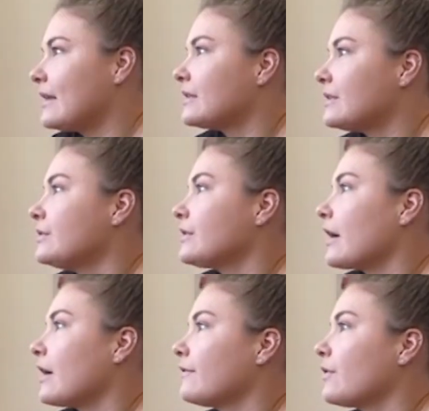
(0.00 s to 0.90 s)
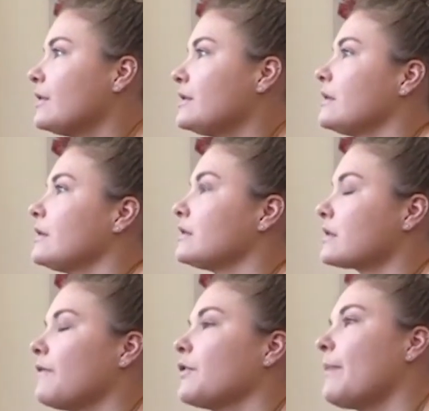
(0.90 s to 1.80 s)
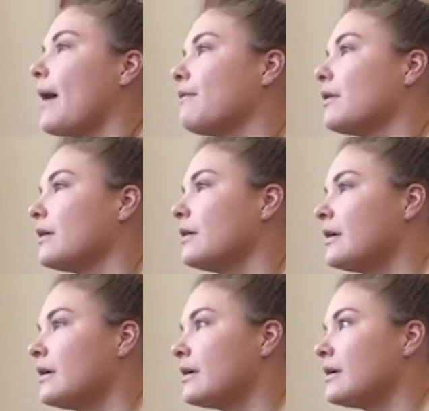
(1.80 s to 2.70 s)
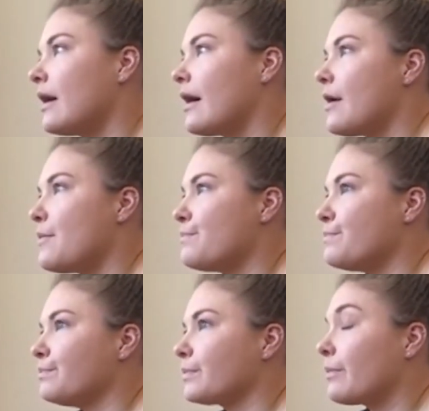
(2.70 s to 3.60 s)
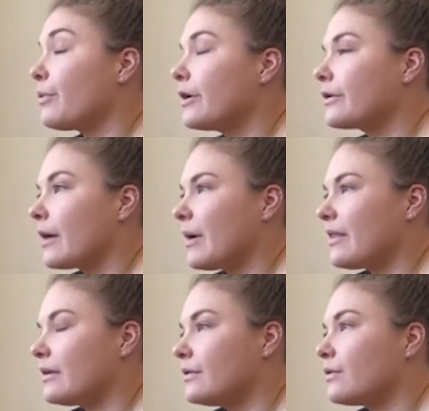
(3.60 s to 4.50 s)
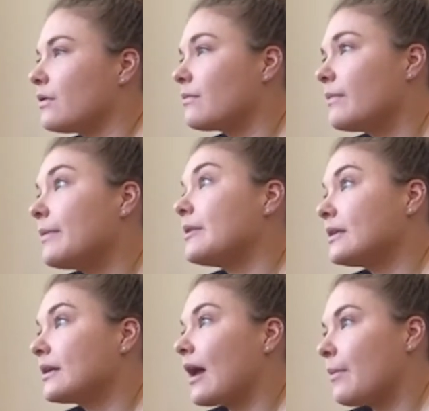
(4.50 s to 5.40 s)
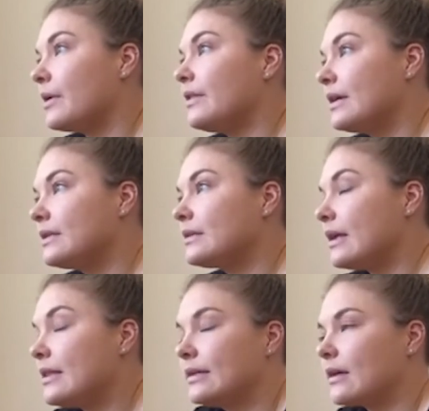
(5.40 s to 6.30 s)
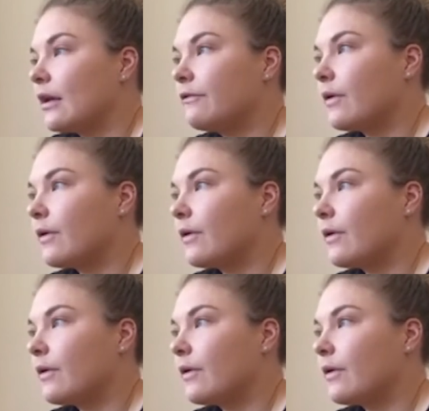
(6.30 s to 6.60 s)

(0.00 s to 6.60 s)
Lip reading: And as soon as I kind of got into the Discover Your Power program, I then thought maybe this could happen in this kind of